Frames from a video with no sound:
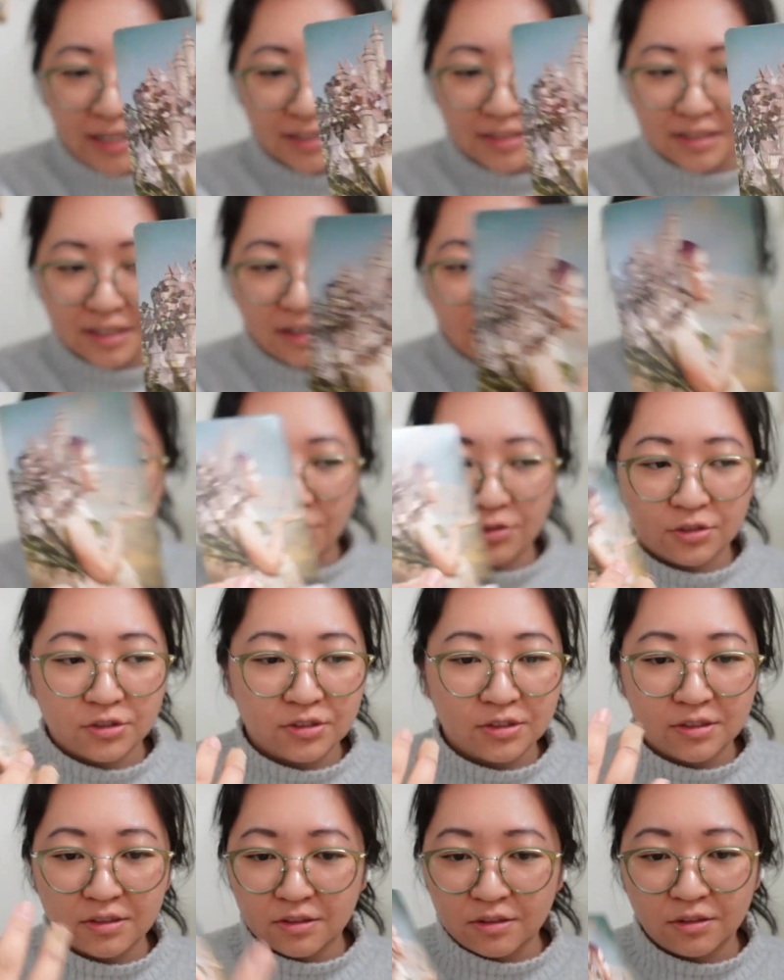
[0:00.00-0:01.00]
It's like you
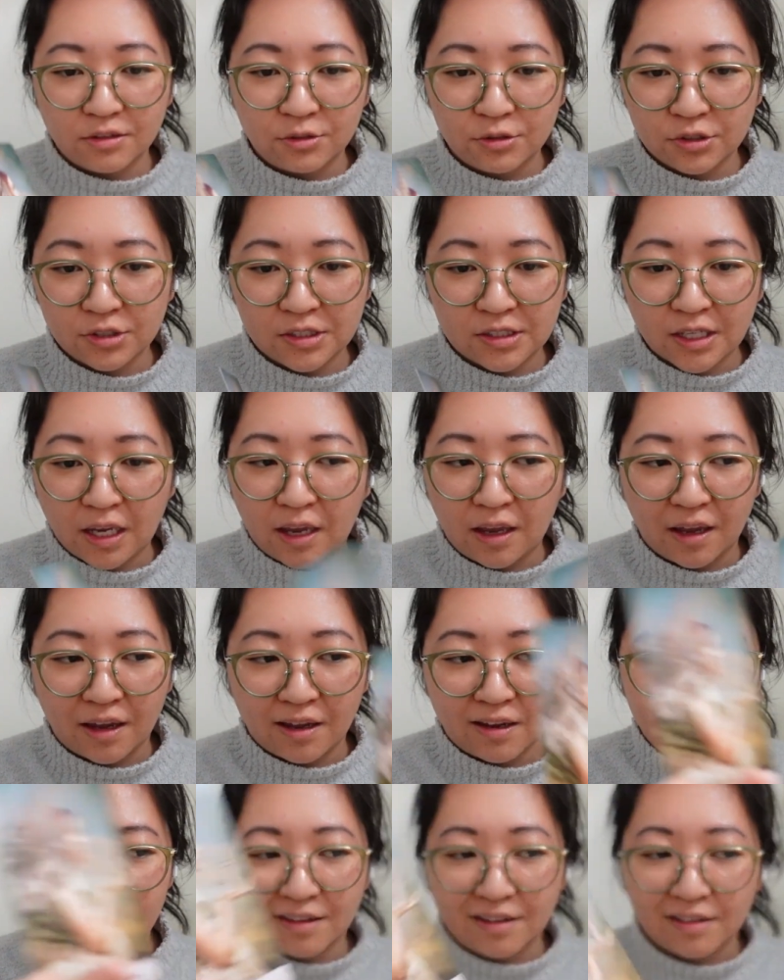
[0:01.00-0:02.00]
just you just say it